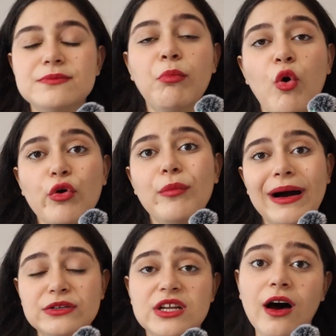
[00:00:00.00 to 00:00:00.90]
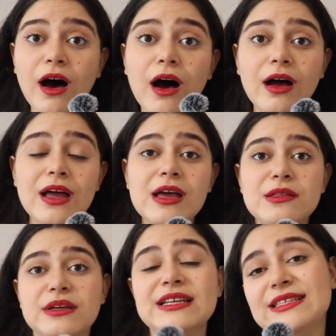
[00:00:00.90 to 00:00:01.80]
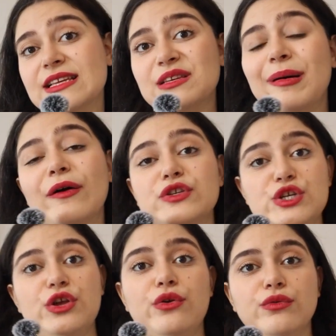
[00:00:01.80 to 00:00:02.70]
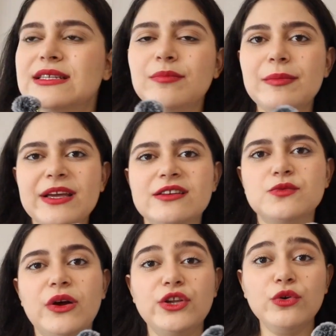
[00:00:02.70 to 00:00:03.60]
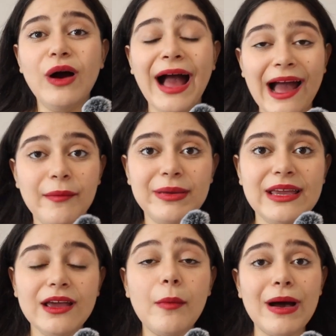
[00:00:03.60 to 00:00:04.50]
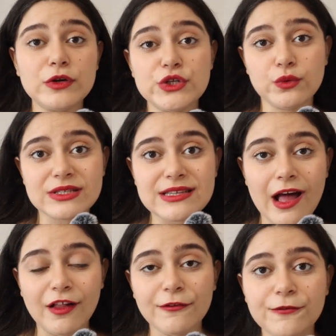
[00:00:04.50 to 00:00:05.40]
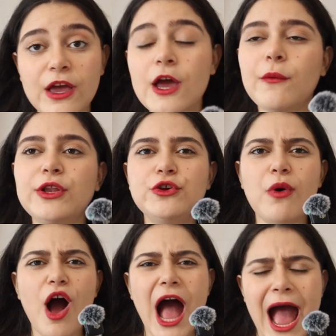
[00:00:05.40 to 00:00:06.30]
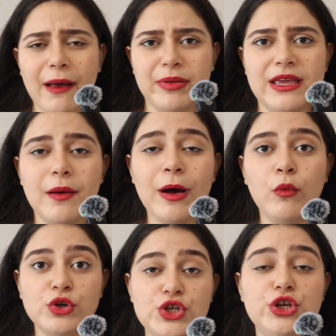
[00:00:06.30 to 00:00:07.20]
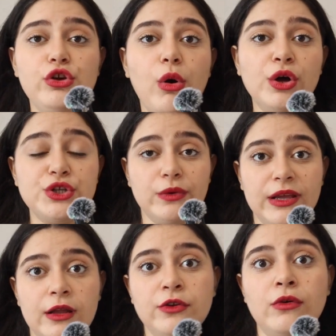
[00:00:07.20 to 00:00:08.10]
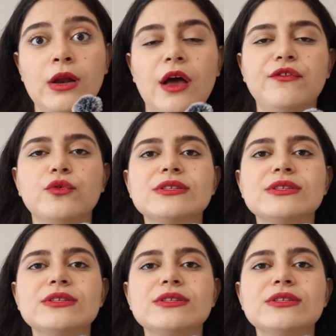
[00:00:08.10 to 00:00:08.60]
more about her than it says about you. Simply because when you're happy about yourself, when you are happy about what you are doing in your life, you're